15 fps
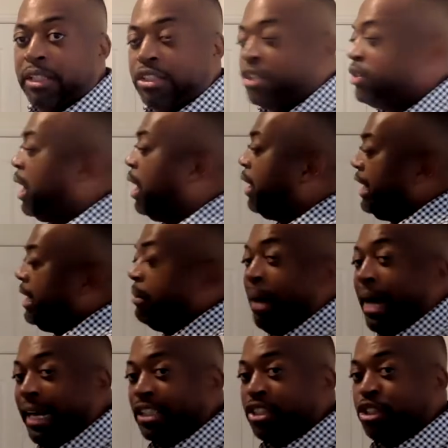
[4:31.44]
this is all
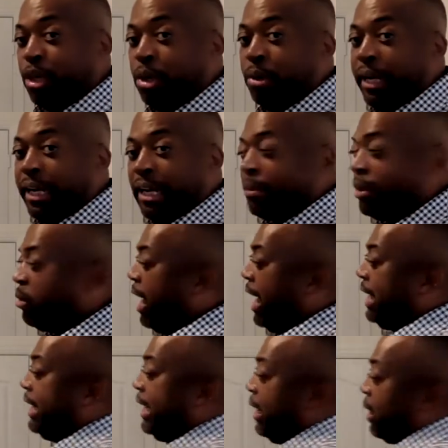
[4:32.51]
anybody's doing. I'm going to
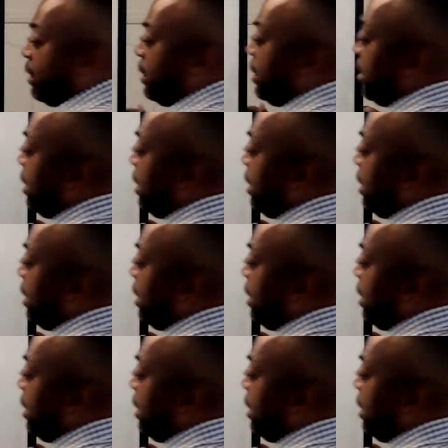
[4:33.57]
write it here.